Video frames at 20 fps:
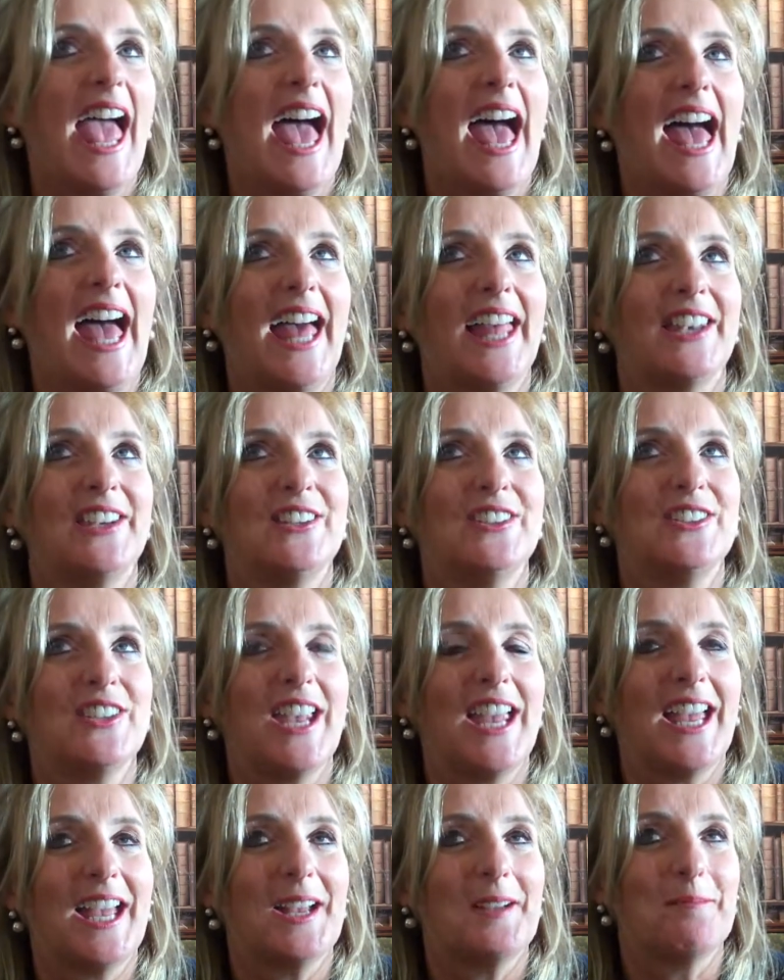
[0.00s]
And
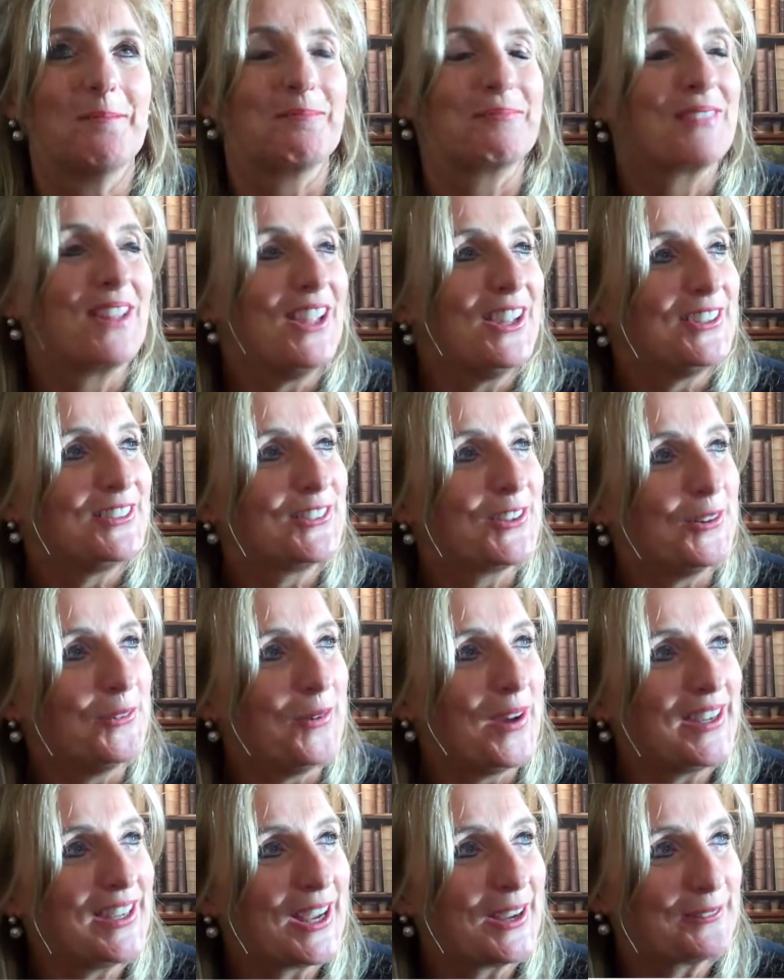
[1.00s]
so
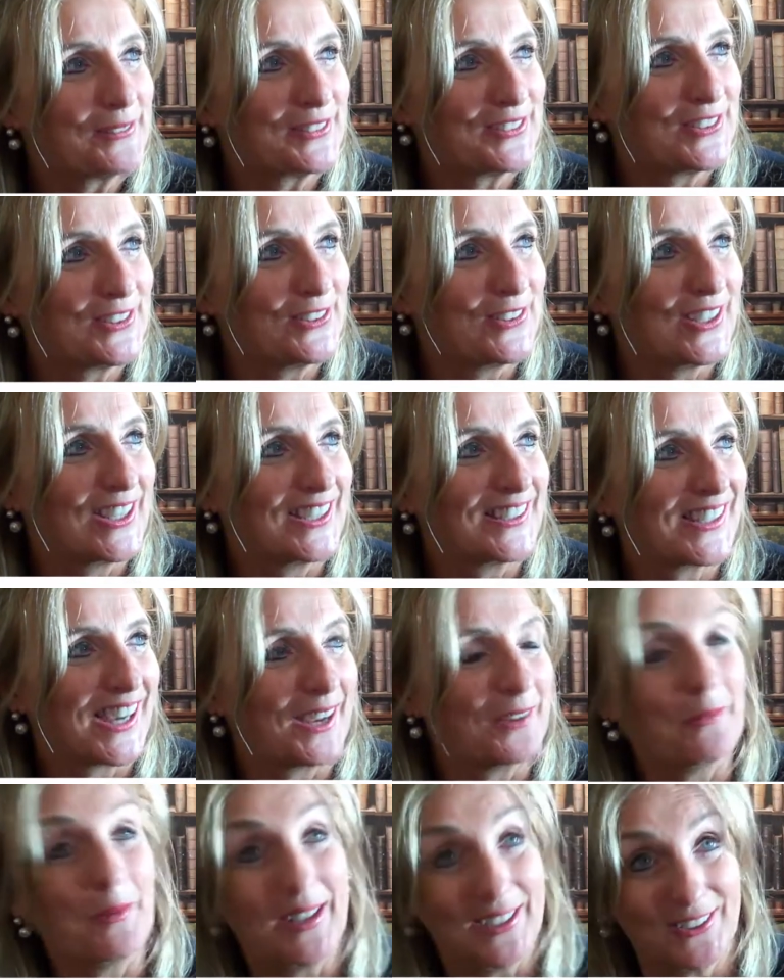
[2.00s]
when I was doing it, I
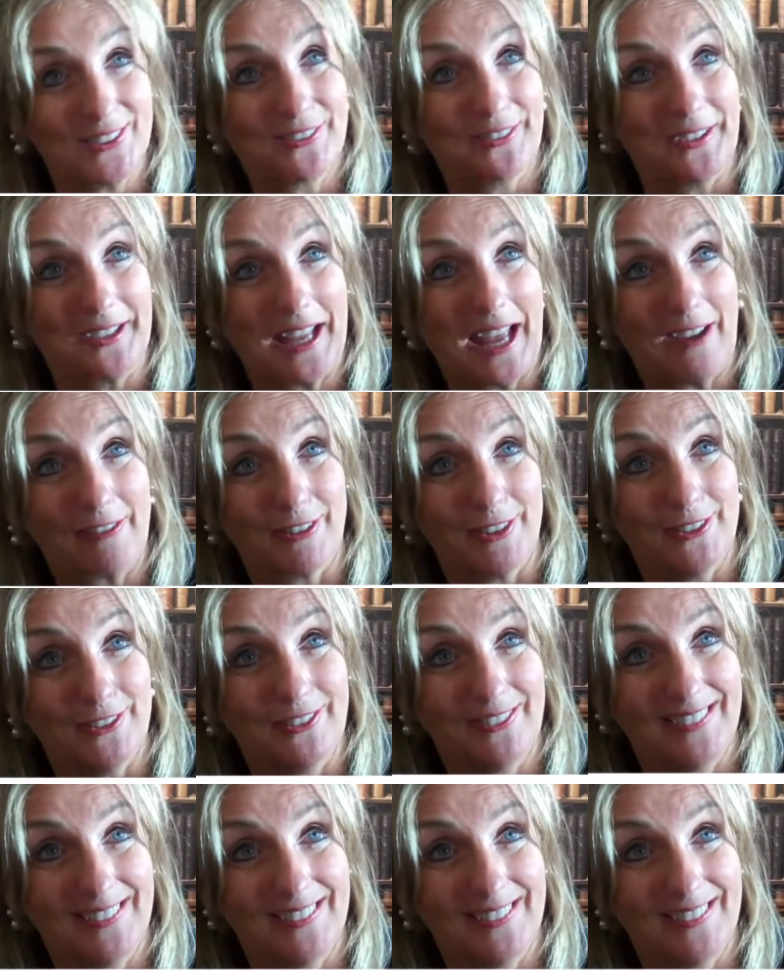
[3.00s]
went for Gavin.